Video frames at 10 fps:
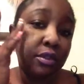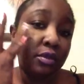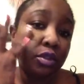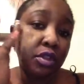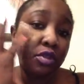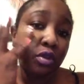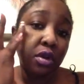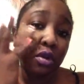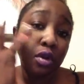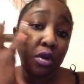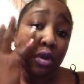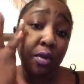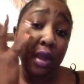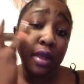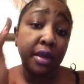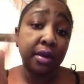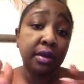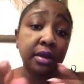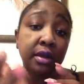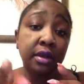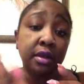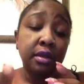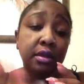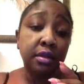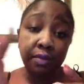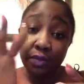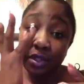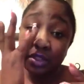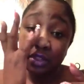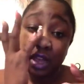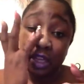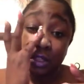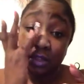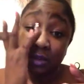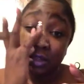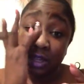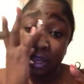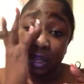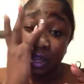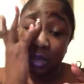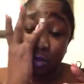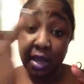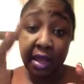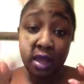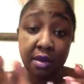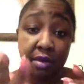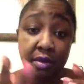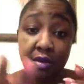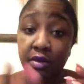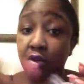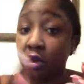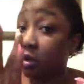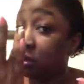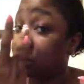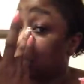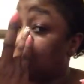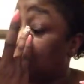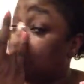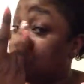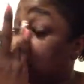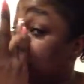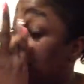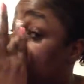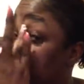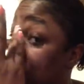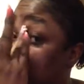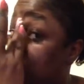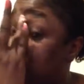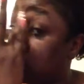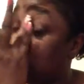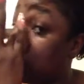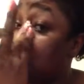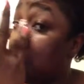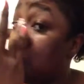gonna do cocoa right here. This is actually, you can take it and make it your contour powder too if you wanted to.